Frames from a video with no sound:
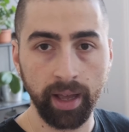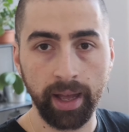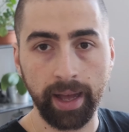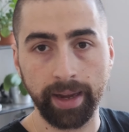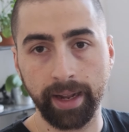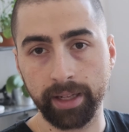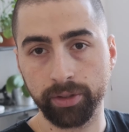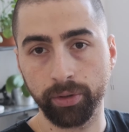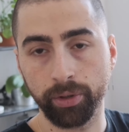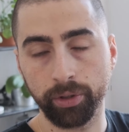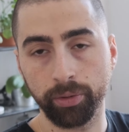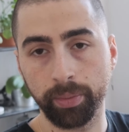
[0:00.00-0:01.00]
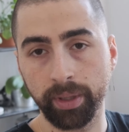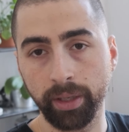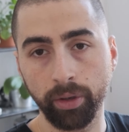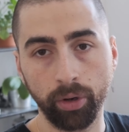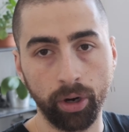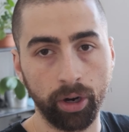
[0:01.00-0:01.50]
and that's going to be
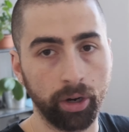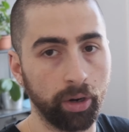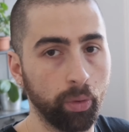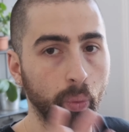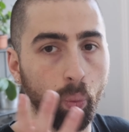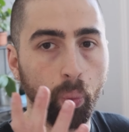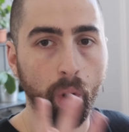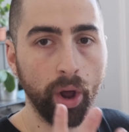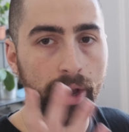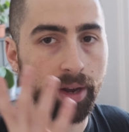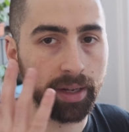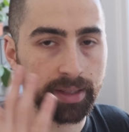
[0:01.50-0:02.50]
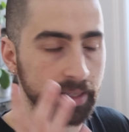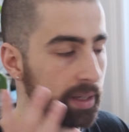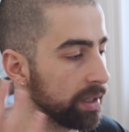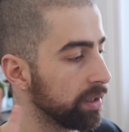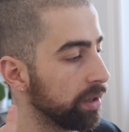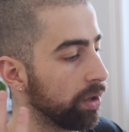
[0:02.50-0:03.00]
your one
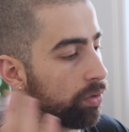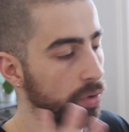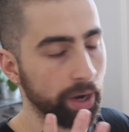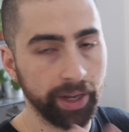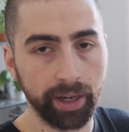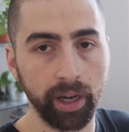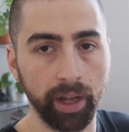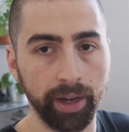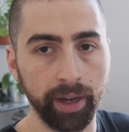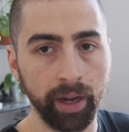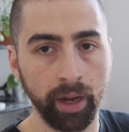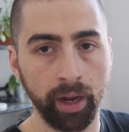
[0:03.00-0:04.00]
single run and gun